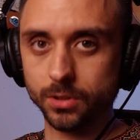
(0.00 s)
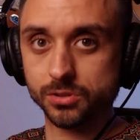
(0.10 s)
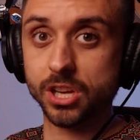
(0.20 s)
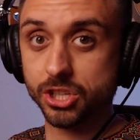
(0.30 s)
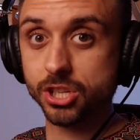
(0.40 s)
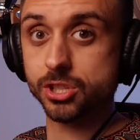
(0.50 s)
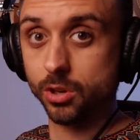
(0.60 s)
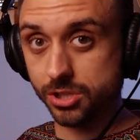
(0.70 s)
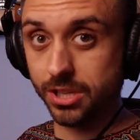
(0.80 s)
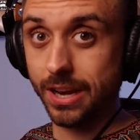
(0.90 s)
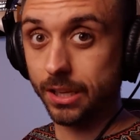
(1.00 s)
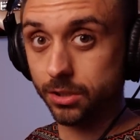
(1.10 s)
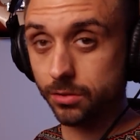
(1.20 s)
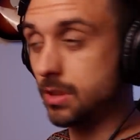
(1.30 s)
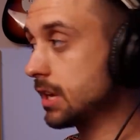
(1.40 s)
you know, such as
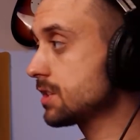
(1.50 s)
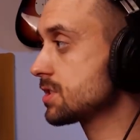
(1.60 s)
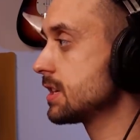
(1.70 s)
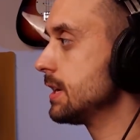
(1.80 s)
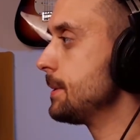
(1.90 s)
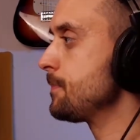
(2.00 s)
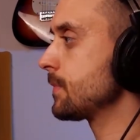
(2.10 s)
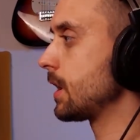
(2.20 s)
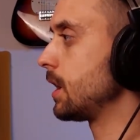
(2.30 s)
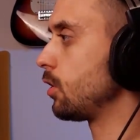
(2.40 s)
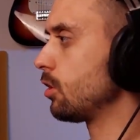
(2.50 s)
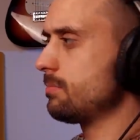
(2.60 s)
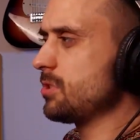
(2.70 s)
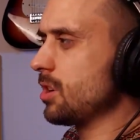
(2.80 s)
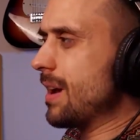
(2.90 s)
ostinato things, uh,
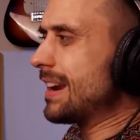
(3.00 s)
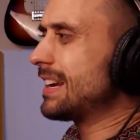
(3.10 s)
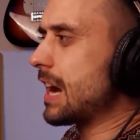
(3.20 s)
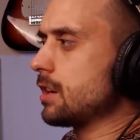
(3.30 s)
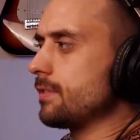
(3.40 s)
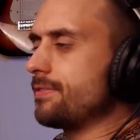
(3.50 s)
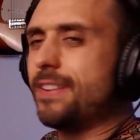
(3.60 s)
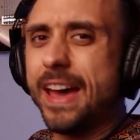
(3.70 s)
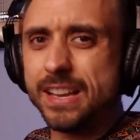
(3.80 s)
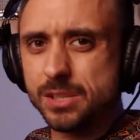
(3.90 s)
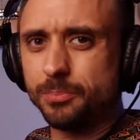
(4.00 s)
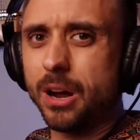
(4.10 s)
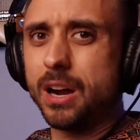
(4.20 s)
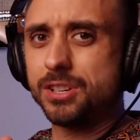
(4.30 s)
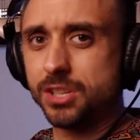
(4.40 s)
or you know any kind of fast
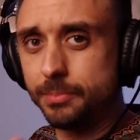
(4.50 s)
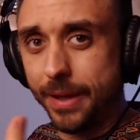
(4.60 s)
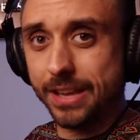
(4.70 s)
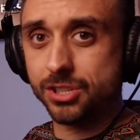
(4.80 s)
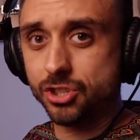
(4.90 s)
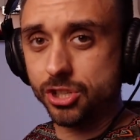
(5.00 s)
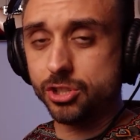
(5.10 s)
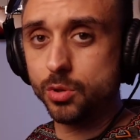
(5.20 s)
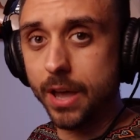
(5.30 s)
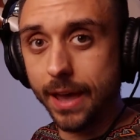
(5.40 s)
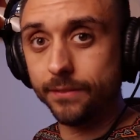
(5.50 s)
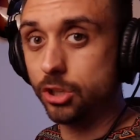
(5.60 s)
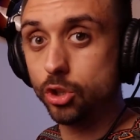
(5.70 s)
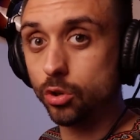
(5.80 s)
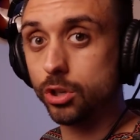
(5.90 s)
parts and passages you have
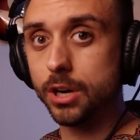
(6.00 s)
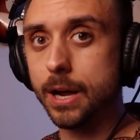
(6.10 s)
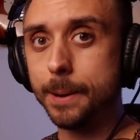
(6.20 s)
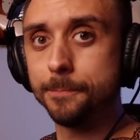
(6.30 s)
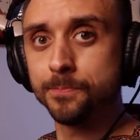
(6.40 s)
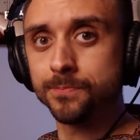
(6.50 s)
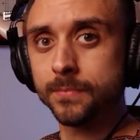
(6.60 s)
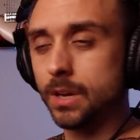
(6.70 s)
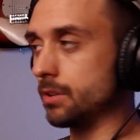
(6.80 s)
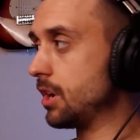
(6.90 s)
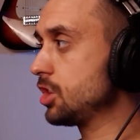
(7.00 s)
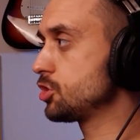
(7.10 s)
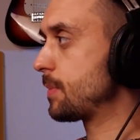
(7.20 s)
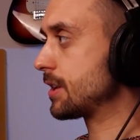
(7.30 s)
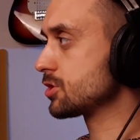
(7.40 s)
in your um,
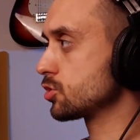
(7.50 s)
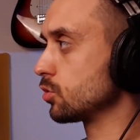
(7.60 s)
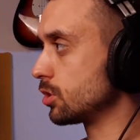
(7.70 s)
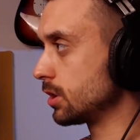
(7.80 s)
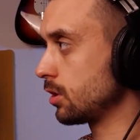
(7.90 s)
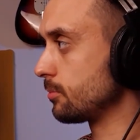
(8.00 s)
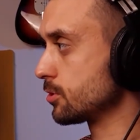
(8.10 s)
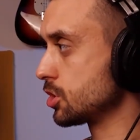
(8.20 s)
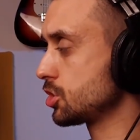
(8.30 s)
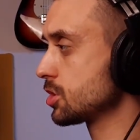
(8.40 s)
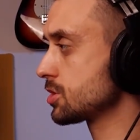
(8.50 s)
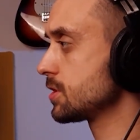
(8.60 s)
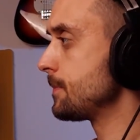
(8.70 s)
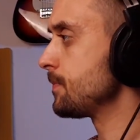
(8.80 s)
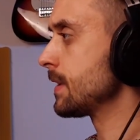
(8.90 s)
arrangements or
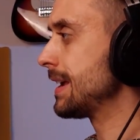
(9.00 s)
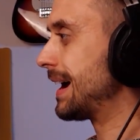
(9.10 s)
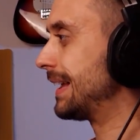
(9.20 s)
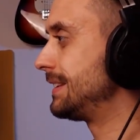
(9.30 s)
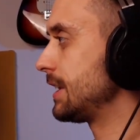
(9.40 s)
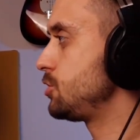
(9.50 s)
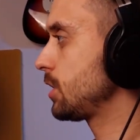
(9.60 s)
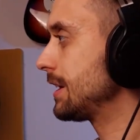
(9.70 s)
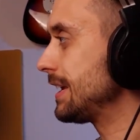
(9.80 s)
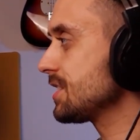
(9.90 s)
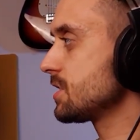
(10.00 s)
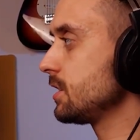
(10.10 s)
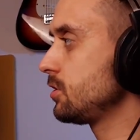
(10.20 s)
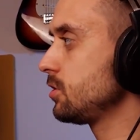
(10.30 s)
compositions uh, that you can easily